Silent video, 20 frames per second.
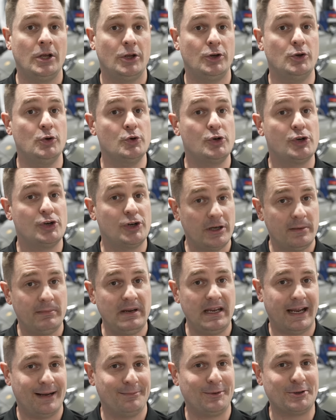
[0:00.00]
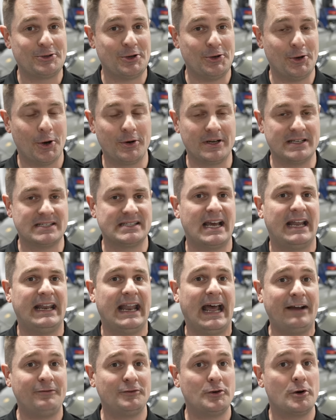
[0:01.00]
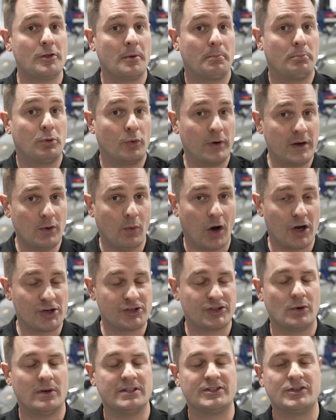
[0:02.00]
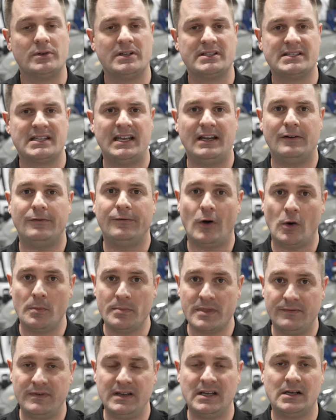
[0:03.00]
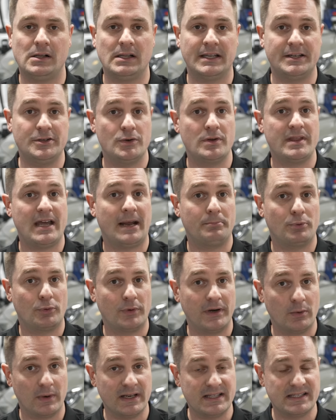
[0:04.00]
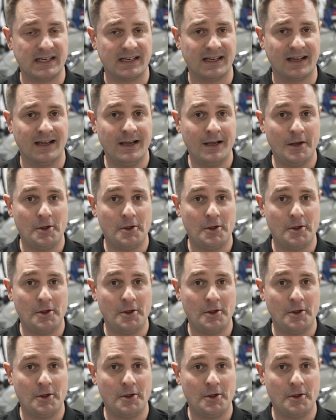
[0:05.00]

you should be able to notice that after the pre-wash, so as soon as they foam the vehicle and do that pre-rinsing,